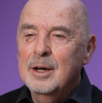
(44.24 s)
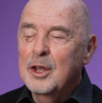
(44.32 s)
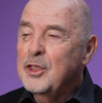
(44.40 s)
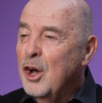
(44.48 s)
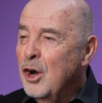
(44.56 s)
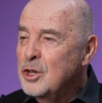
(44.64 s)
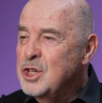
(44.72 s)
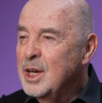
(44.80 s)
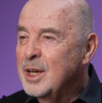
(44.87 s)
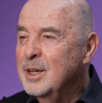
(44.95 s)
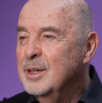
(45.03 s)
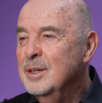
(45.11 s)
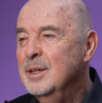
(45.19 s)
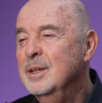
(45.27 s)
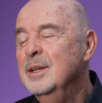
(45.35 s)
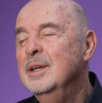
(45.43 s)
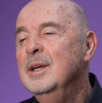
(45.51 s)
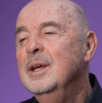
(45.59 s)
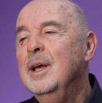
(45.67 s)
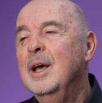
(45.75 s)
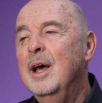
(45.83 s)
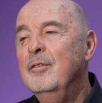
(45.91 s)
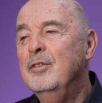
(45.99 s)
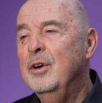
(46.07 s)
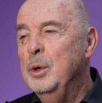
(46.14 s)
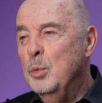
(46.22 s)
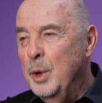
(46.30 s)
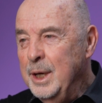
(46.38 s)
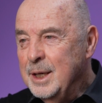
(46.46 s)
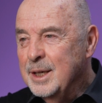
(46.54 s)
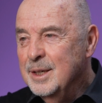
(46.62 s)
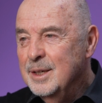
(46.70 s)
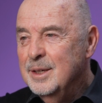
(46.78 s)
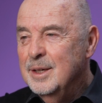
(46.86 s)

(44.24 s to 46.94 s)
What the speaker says: lethargic and very weak.